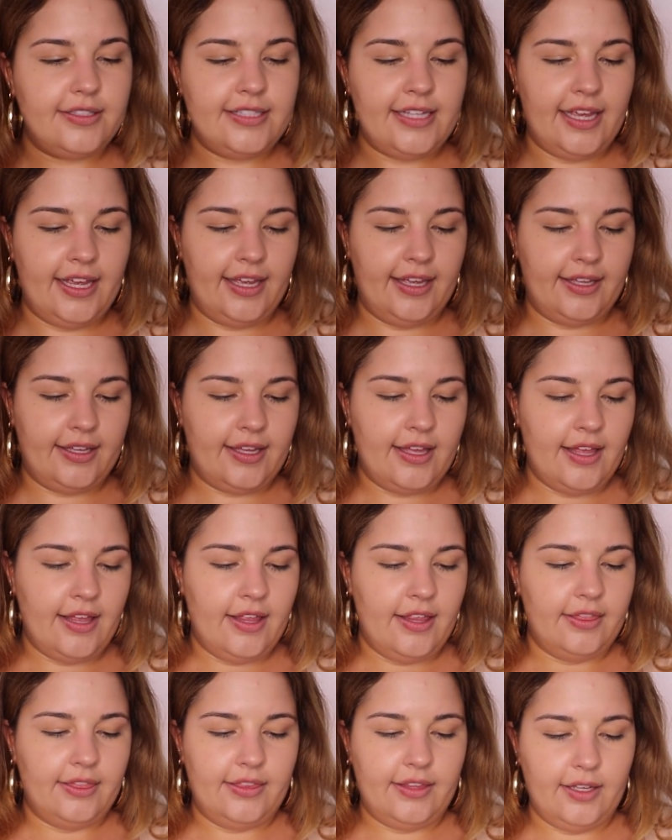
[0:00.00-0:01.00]
take
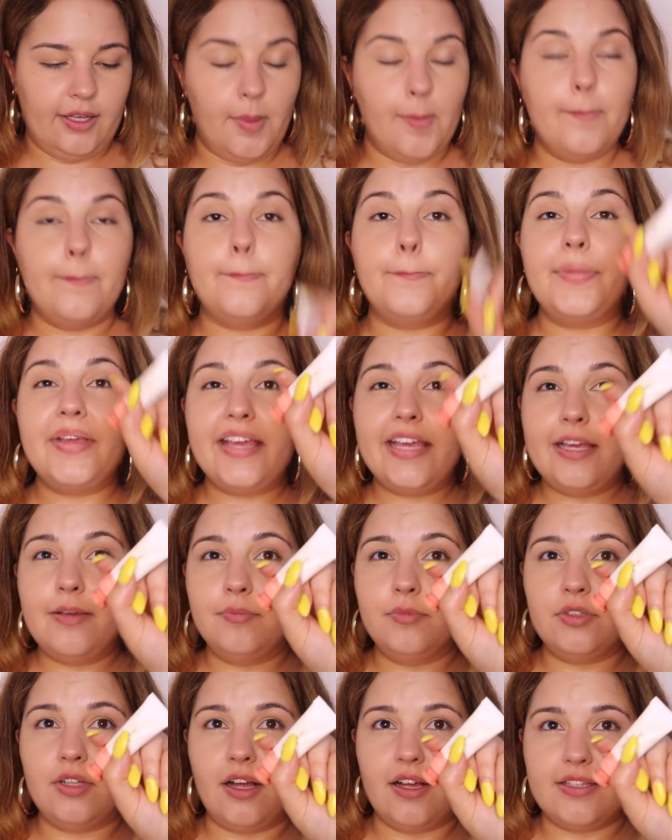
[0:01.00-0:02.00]
the
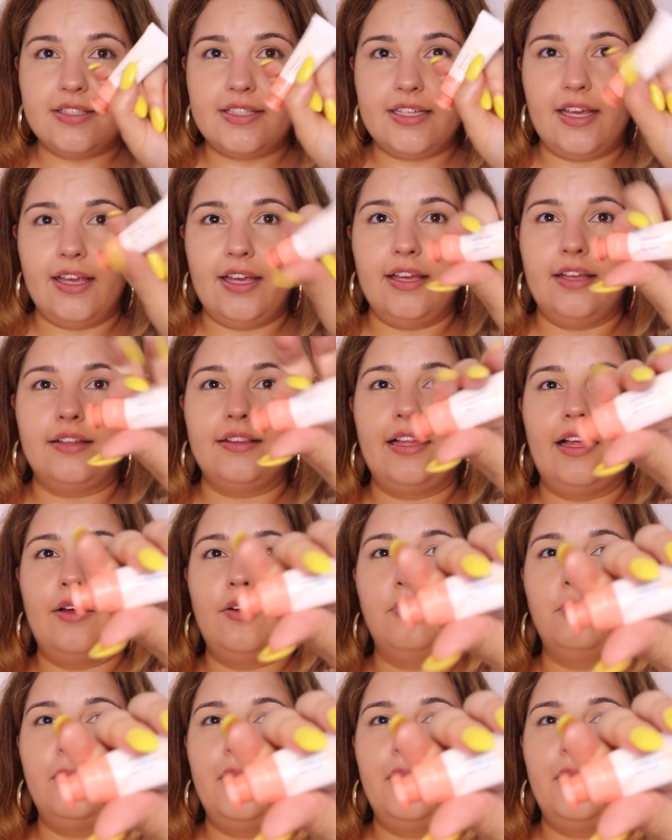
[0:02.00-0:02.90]
Beam Glossier Cloud